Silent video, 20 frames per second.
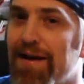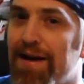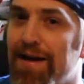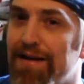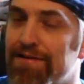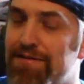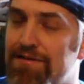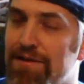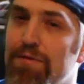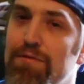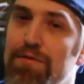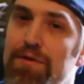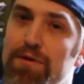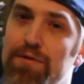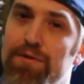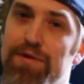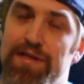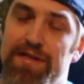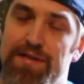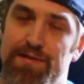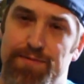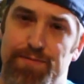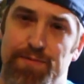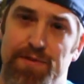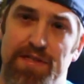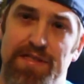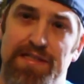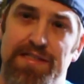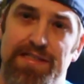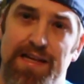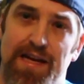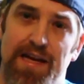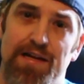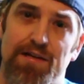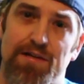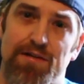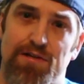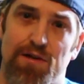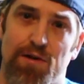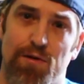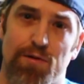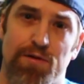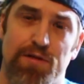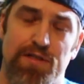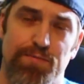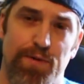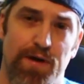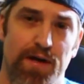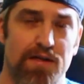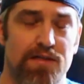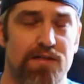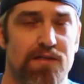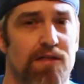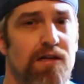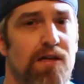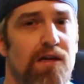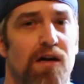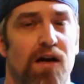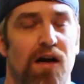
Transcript: I don't know the exact torque specs.